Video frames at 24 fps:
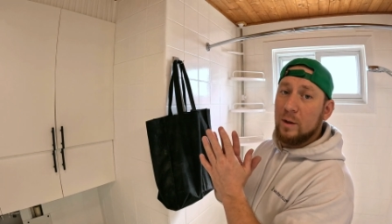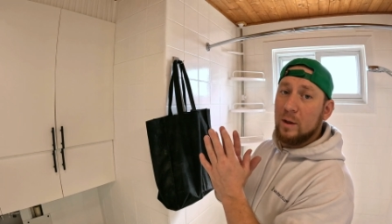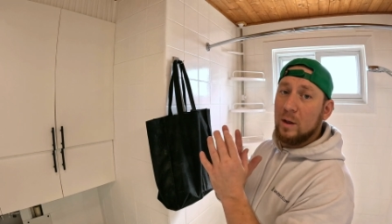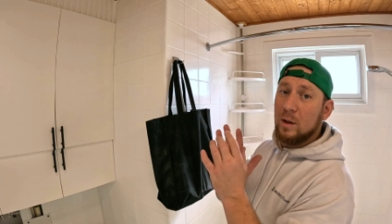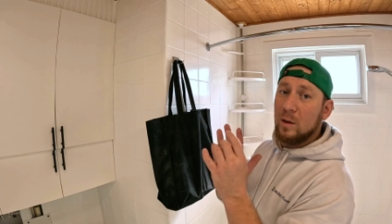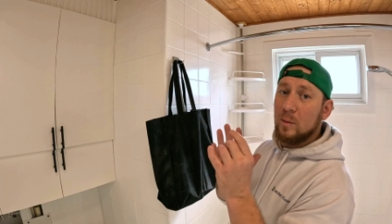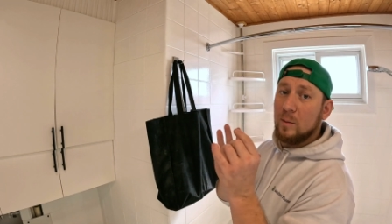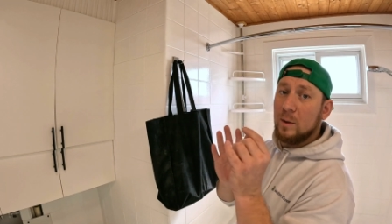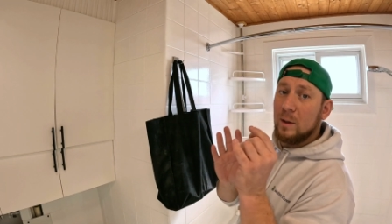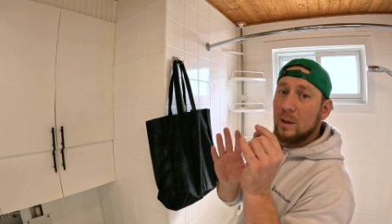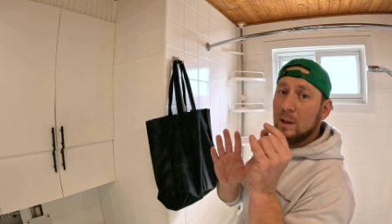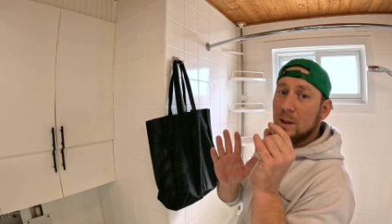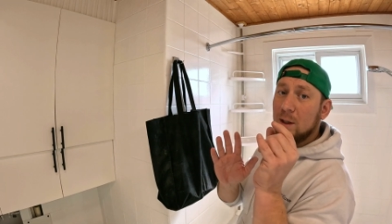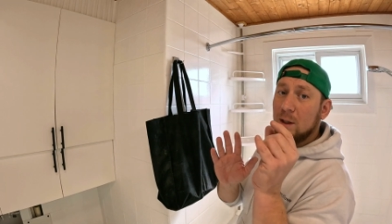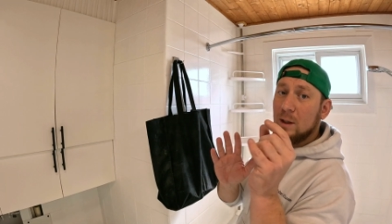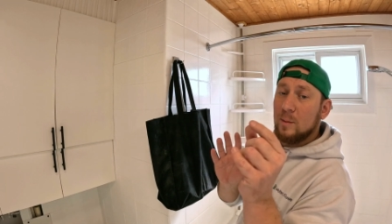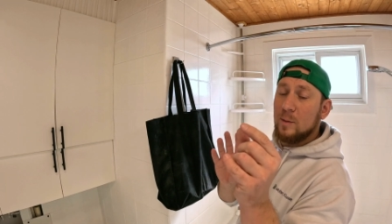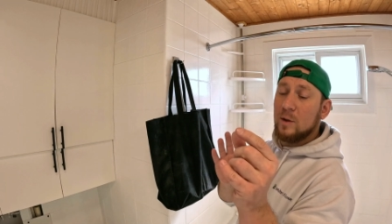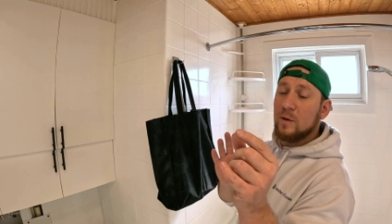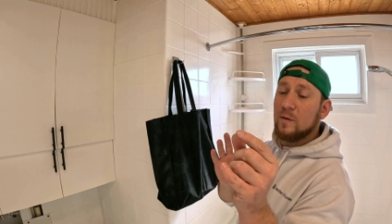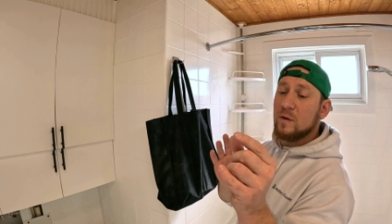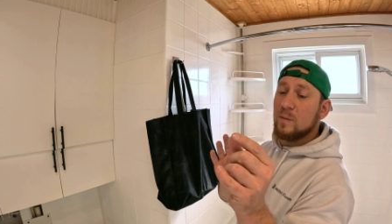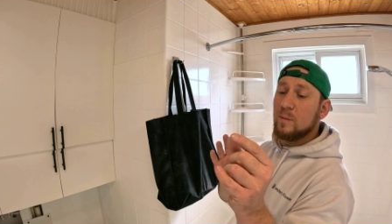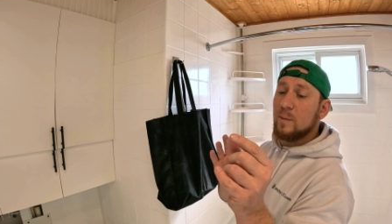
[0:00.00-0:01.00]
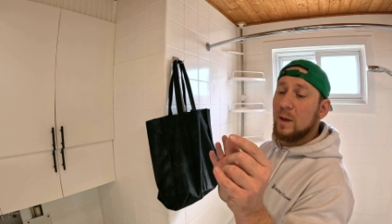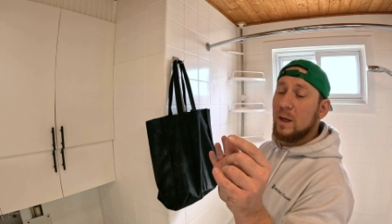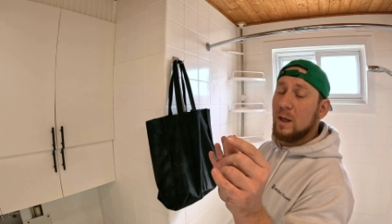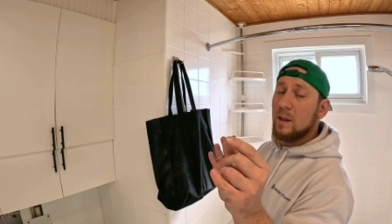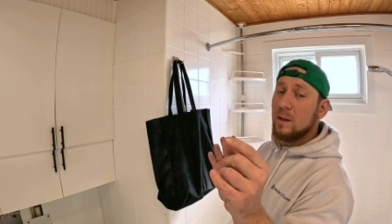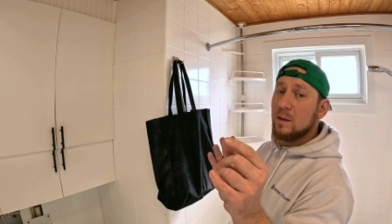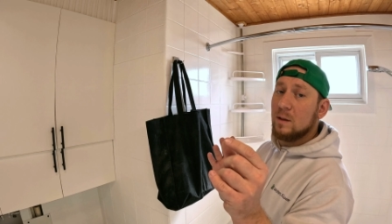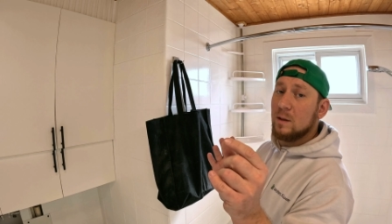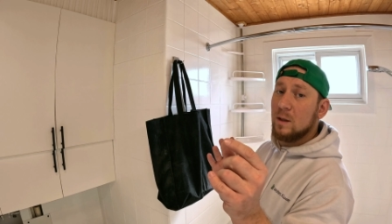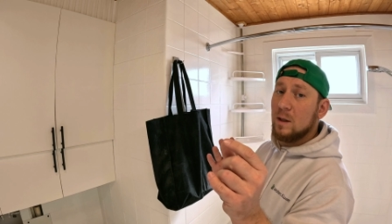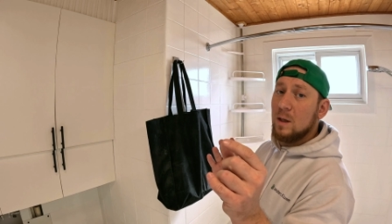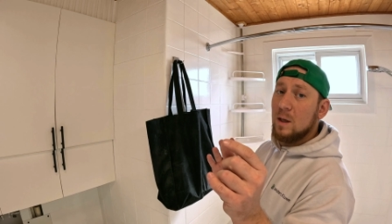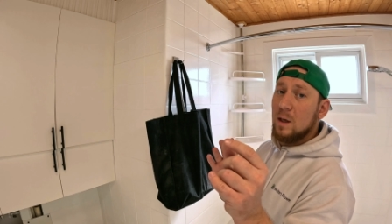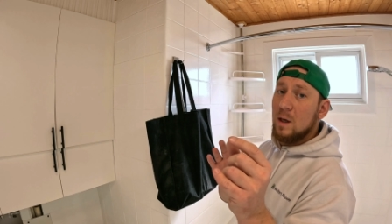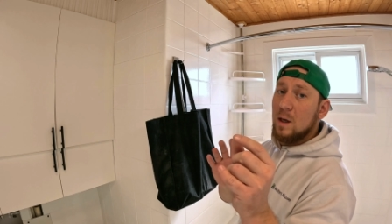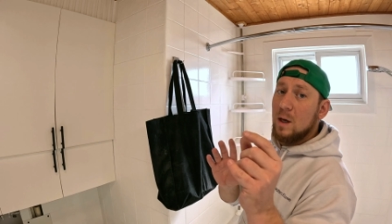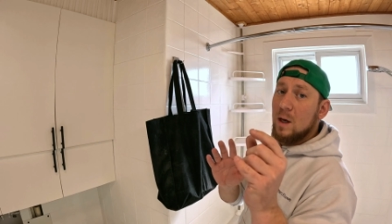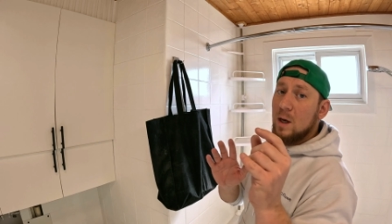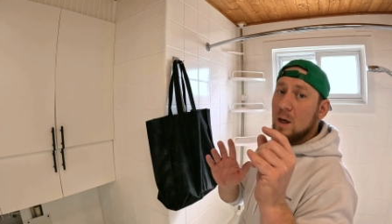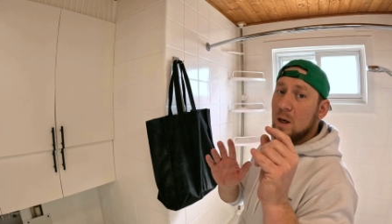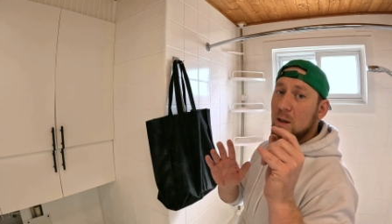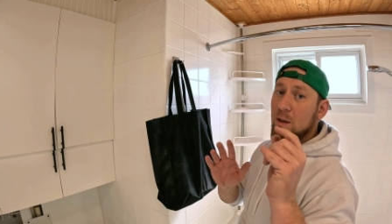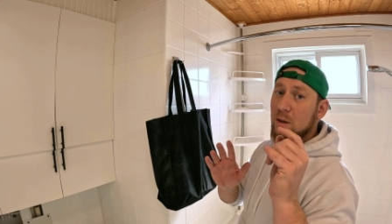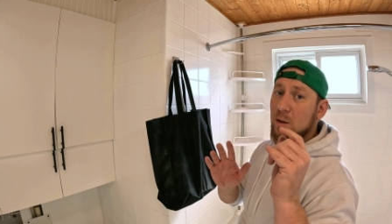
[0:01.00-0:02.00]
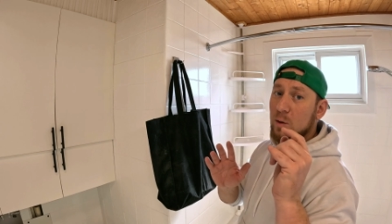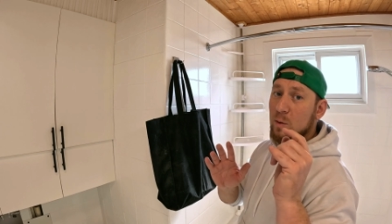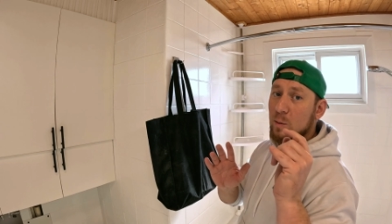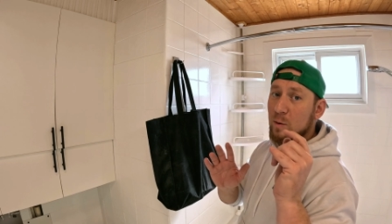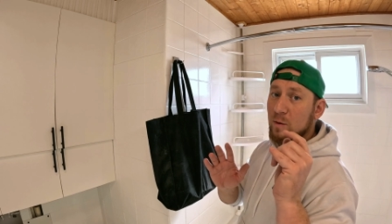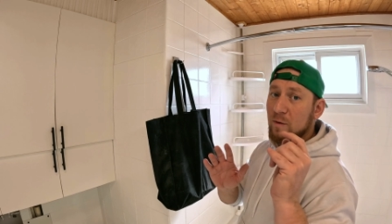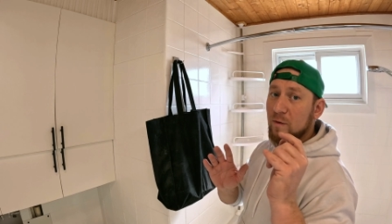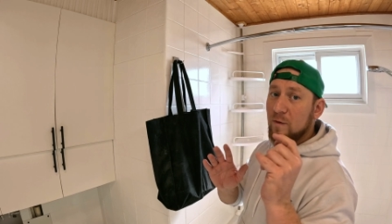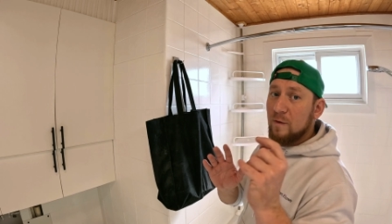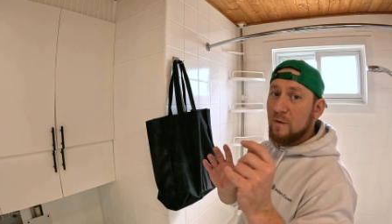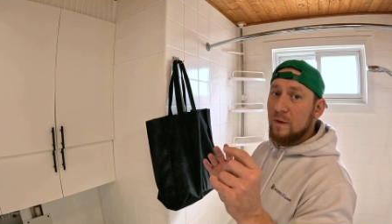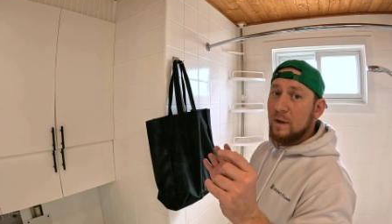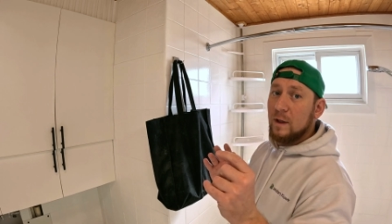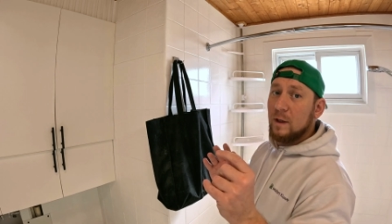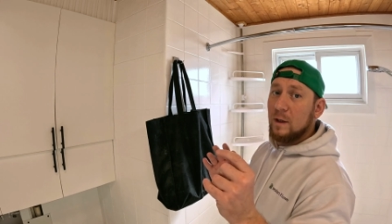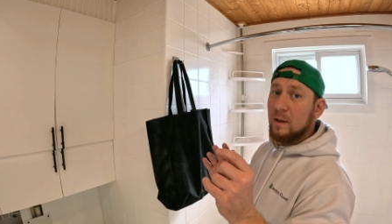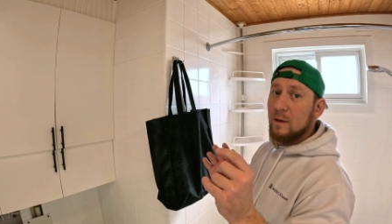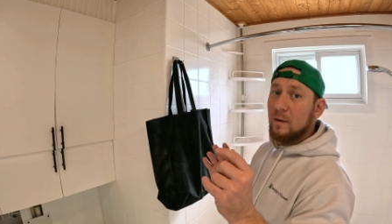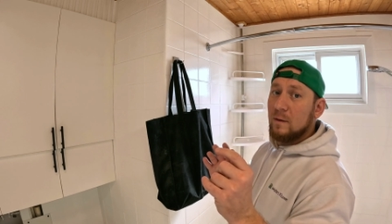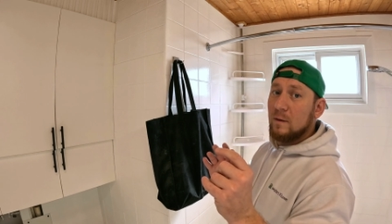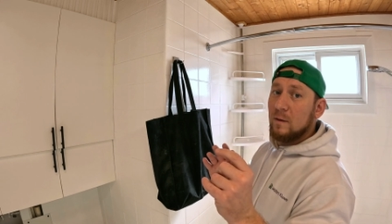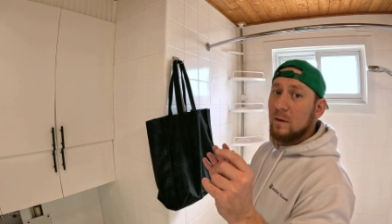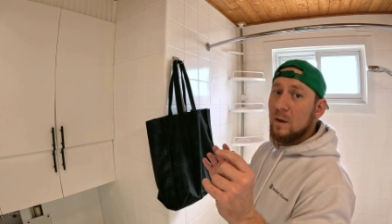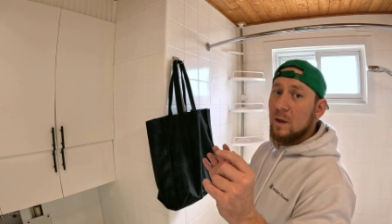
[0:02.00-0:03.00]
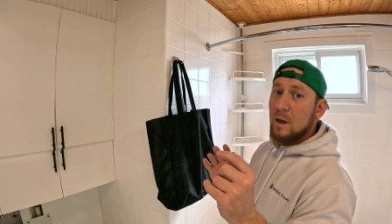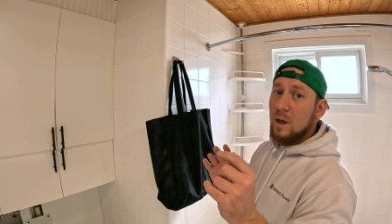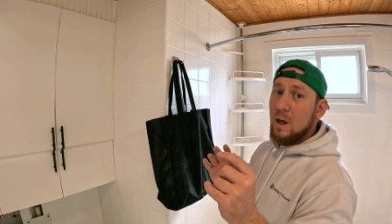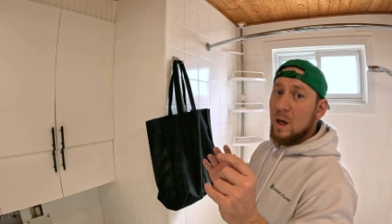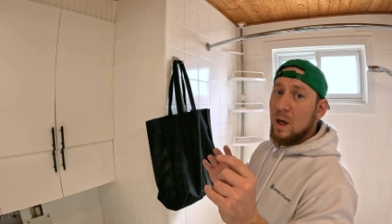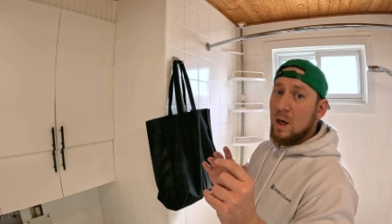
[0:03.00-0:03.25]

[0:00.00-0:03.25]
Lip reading: There will be a little bit of space and you will feel it,